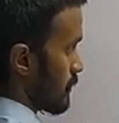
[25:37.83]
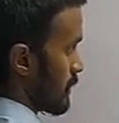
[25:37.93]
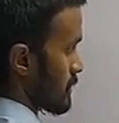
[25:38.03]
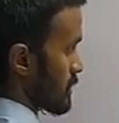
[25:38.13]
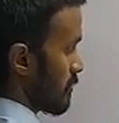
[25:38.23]

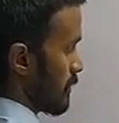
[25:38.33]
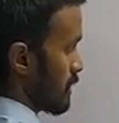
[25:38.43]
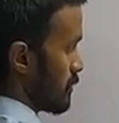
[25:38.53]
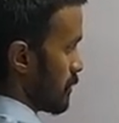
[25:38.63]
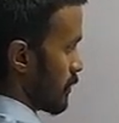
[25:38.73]
This weight is
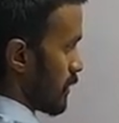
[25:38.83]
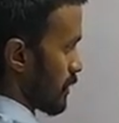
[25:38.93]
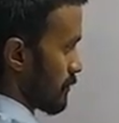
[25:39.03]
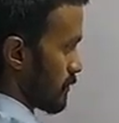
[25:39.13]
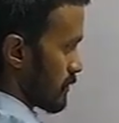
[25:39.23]
somewhere in the
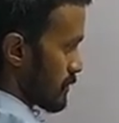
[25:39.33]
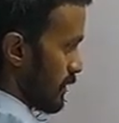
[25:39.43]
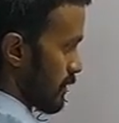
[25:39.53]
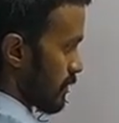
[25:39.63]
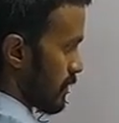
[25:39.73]
midpoint of
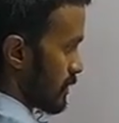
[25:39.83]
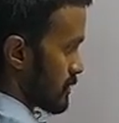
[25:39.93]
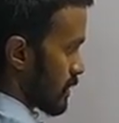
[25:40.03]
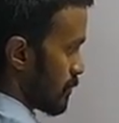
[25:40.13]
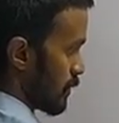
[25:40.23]
the straight
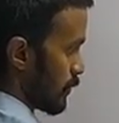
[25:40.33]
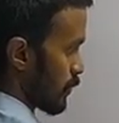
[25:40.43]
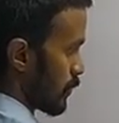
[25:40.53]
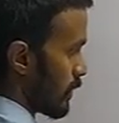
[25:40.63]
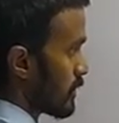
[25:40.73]
rod. It is
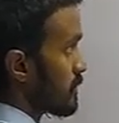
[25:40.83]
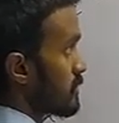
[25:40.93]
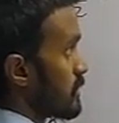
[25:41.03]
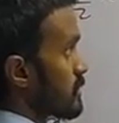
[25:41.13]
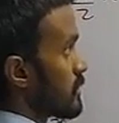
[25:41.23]

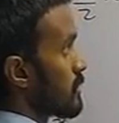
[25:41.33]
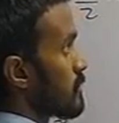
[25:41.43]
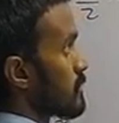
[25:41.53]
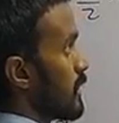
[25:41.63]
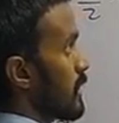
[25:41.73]
W2, and this
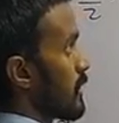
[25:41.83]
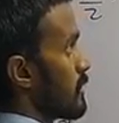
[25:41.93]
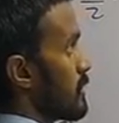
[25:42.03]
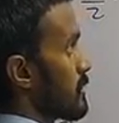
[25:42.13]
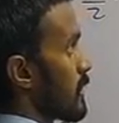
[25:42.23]
is
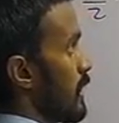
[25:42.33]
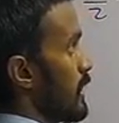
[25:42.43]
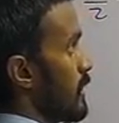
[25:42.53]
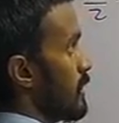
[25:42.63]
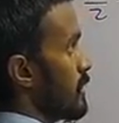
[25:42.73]
center in
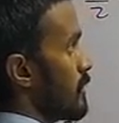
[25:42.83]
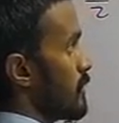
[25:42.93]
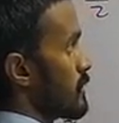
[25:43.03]
this line.